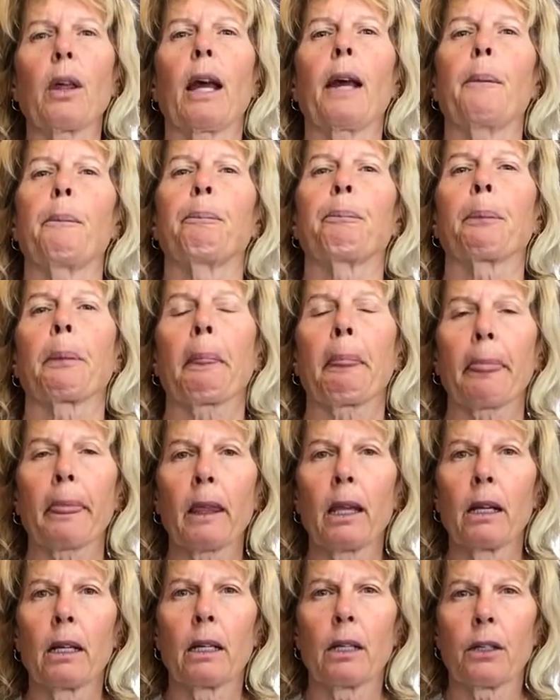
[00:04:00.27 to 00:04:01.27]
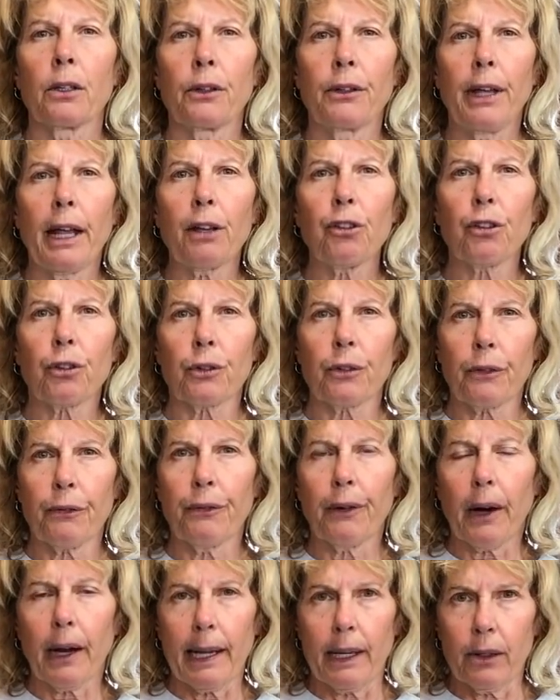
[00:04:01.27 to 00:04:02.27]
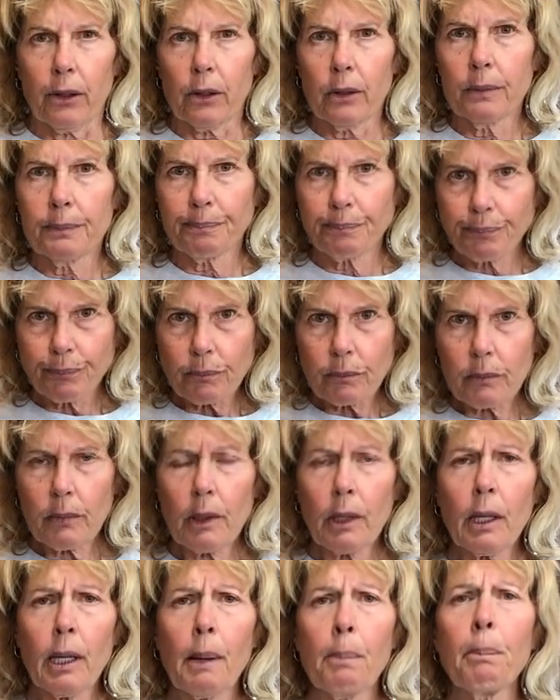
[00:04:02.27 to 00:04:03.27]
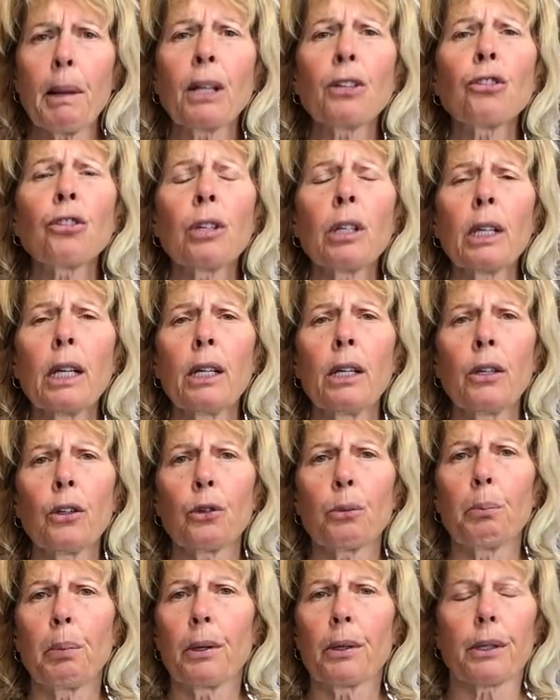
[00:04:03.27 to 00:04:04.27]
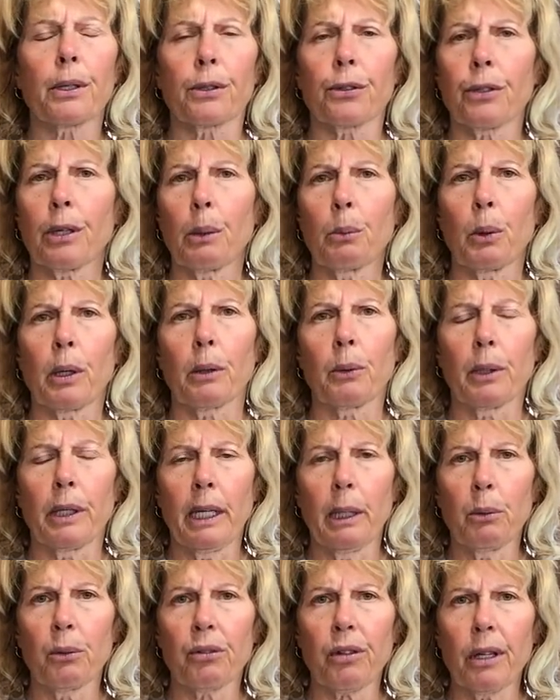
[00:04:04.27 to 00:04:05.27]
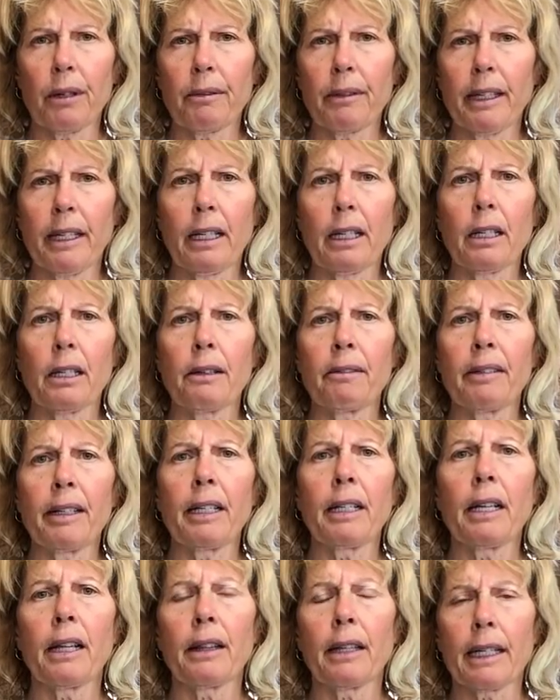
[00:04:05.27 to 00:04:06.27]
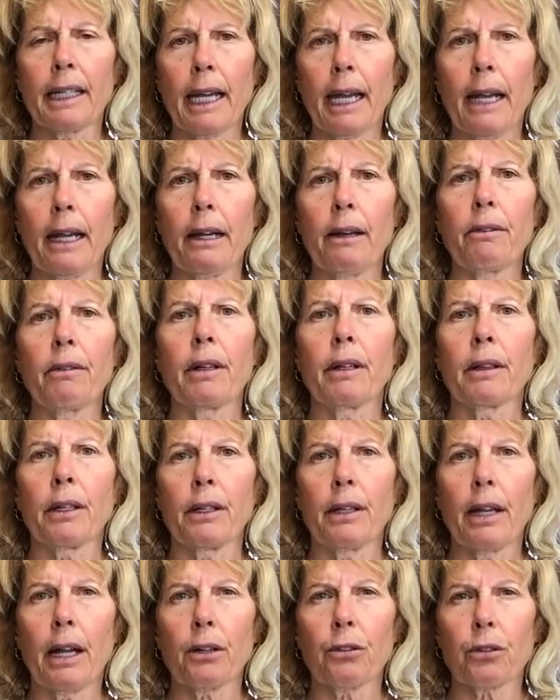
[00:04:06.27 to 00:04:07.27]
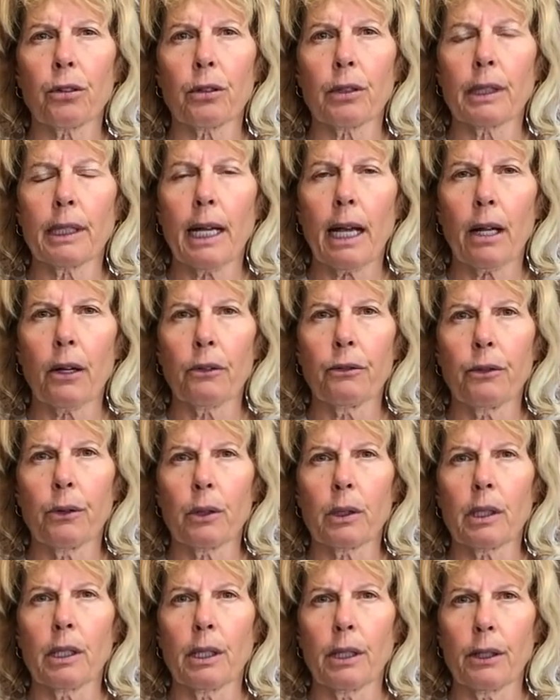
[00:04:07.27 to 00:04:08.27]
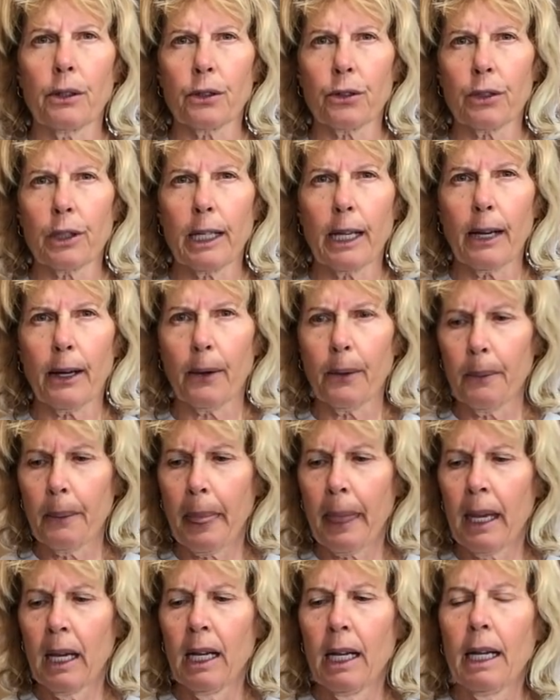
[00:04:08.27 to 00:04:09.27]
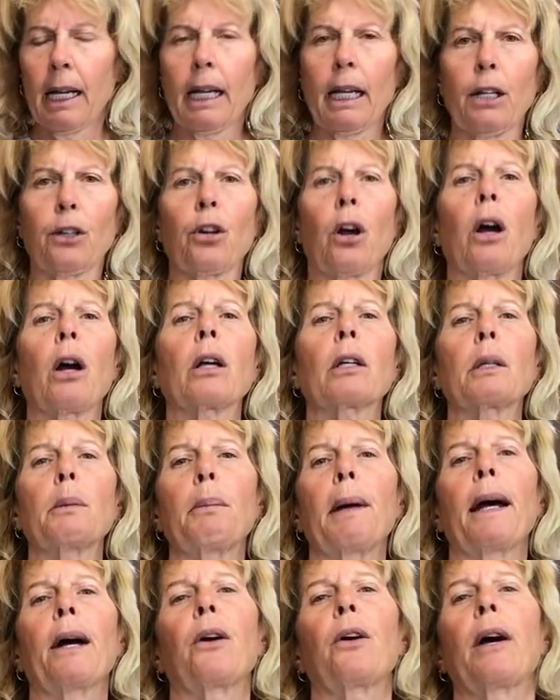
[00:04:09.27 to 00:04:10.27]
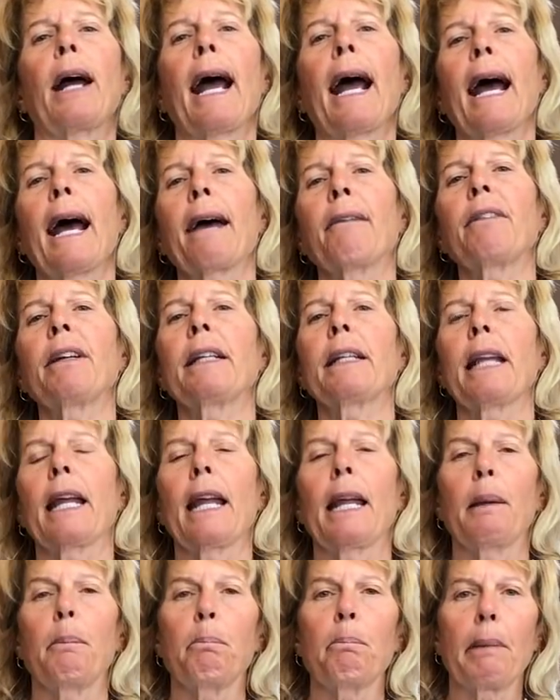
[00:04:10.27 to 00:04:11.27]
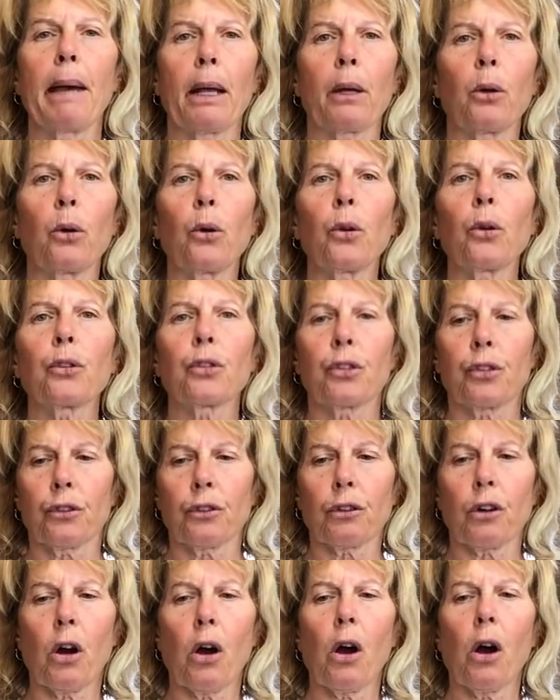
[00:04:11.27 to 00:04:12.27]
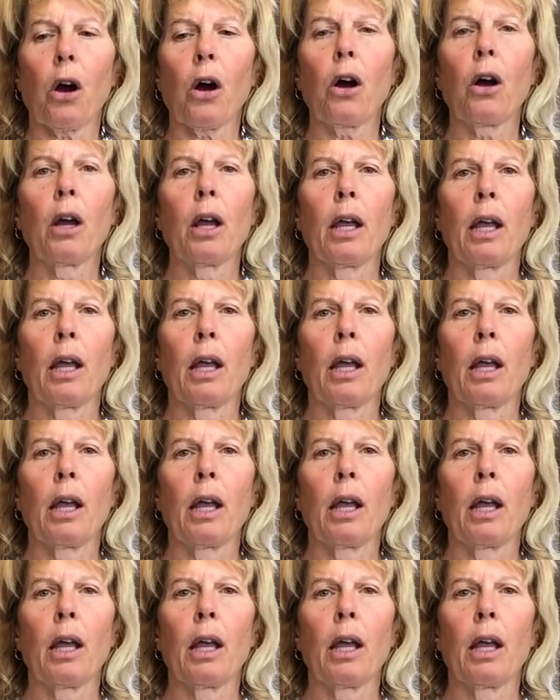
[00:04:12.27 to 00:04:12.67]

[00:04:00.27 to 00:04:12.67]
that Desert File mentioned in his book or somewhere when he was living in the cave in the desert in California years ago, he talked about having a metal straw.